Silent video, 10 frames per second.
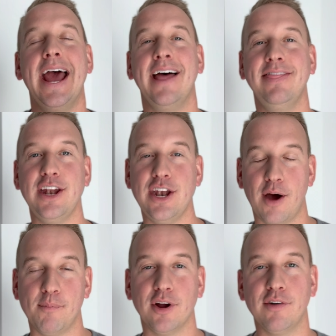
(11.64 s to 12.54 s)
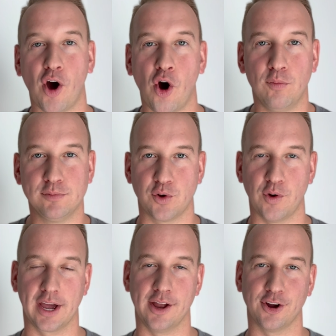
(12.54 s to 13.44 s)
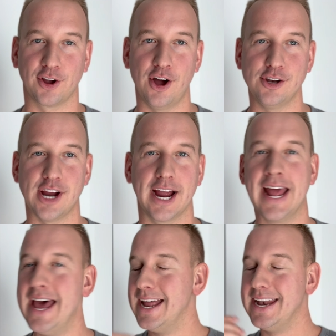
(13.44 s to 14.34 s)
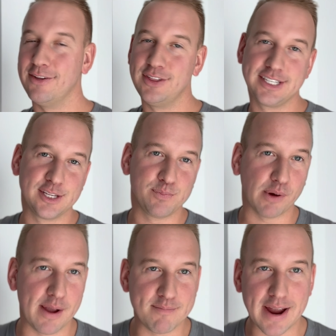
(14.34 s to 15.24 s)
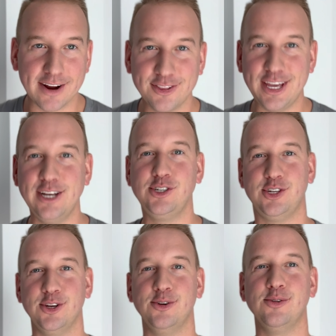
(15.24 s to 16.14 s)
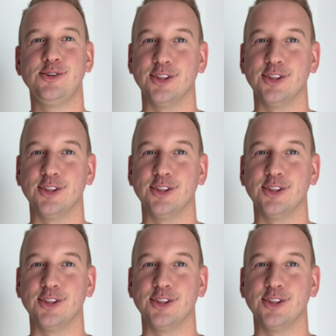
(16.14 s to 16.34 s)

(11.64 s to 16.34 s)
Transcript: and the number of homes going under contract. Now, this is primarily due to